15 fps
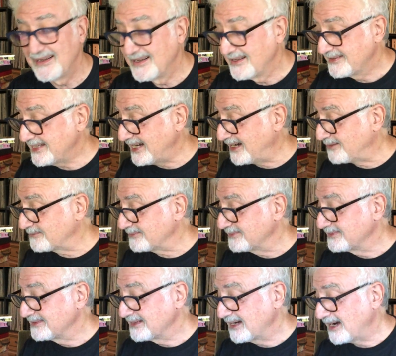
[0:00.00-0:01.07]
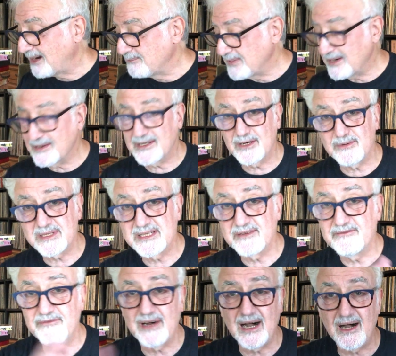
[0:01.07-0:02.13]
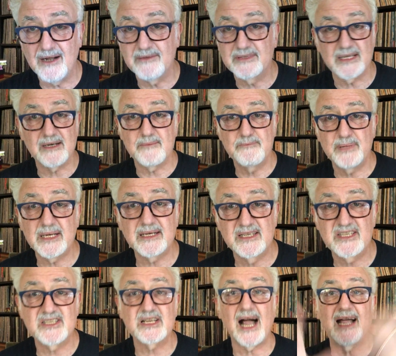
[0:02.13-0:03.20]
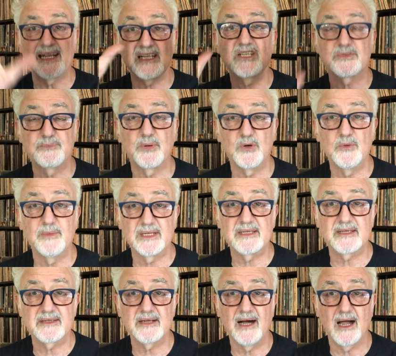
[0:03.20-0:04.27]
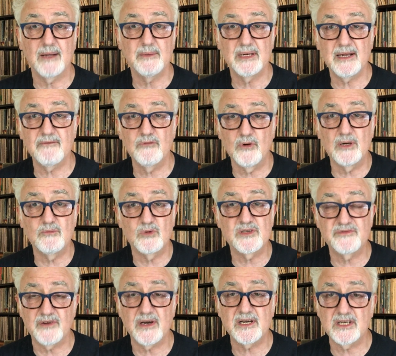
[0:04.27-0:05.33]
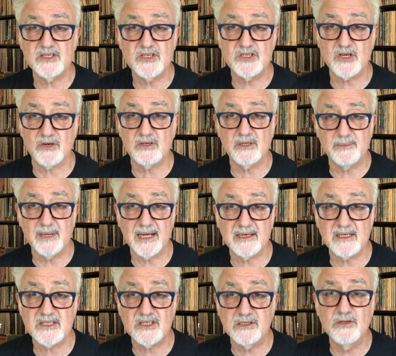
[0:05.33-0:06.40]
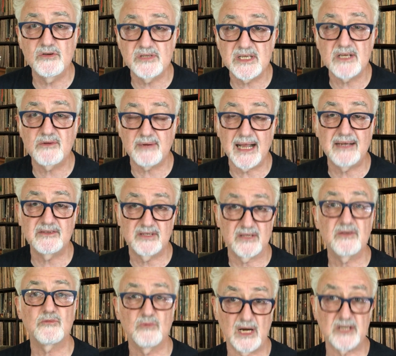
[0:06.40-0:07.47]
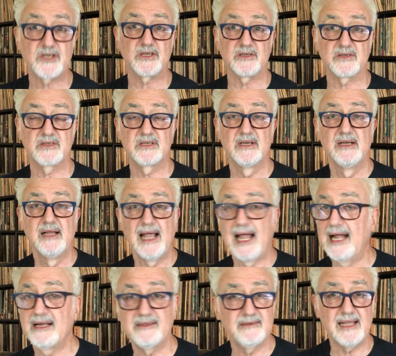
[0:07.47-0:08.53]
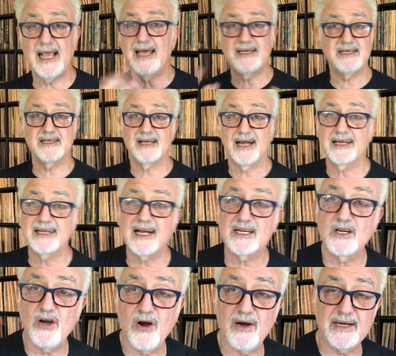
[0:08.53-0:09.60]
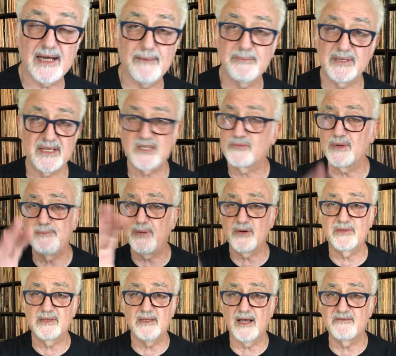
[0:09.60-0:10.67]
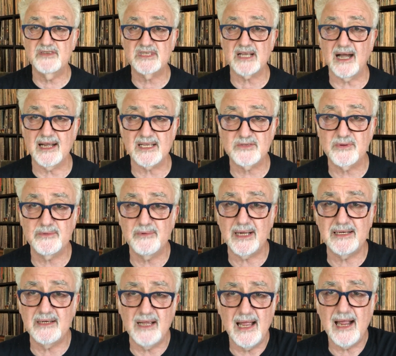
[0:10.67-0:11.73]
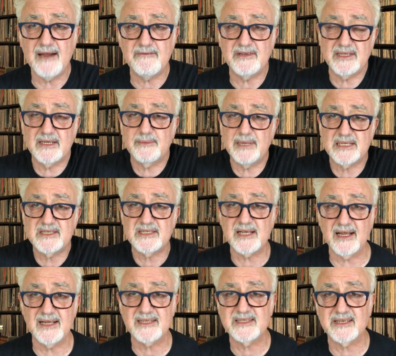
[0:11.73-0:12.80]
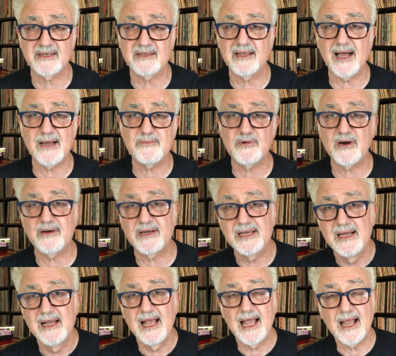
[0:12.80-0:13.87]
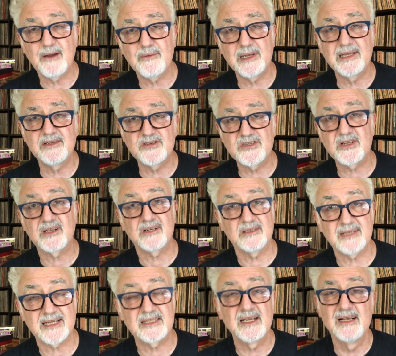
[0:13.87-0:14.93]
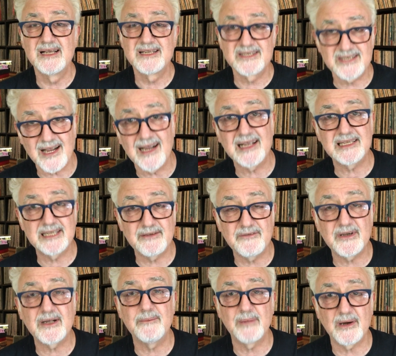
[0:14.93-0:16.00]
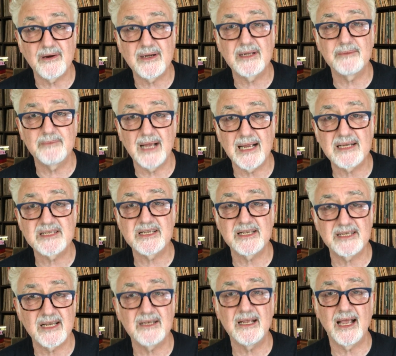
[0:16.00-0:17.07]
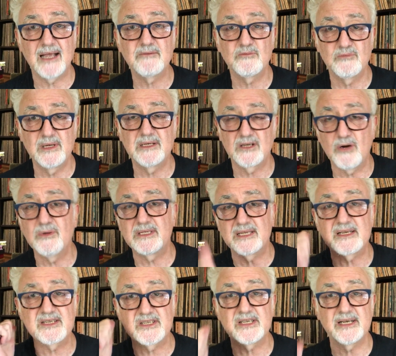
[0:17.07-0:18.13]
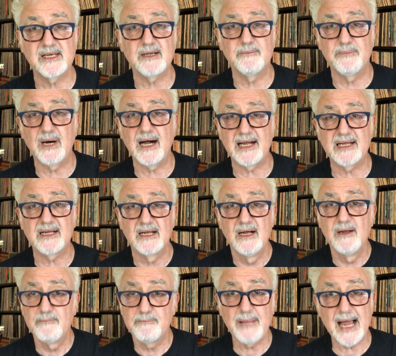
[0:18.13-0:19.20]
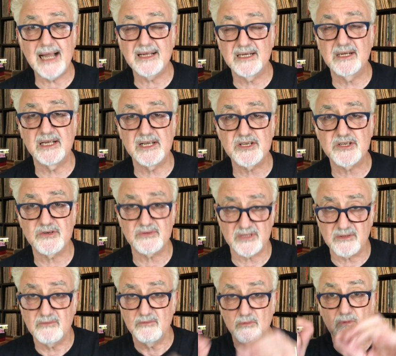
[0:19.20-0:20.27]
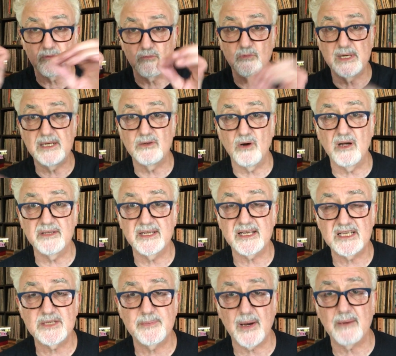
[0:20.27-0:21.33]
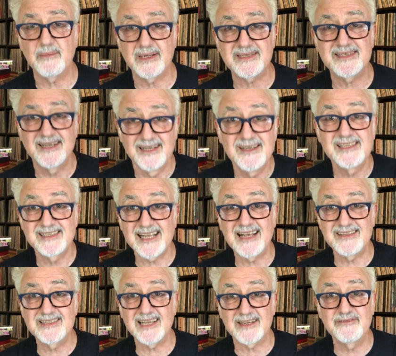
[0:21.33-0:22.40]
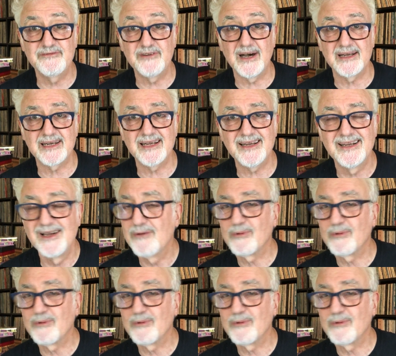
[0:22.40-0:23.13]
Now, America was involved in a big science boom at the time, and everyone was very concerned about us losing ground to the Russians. And Eddie and I got caught up in this. We both loved science. We read everything about science in the library, and we used to collect Scientific American magazine and go into the city and buy back issues and read all the experiments. Sounds like fun, huh?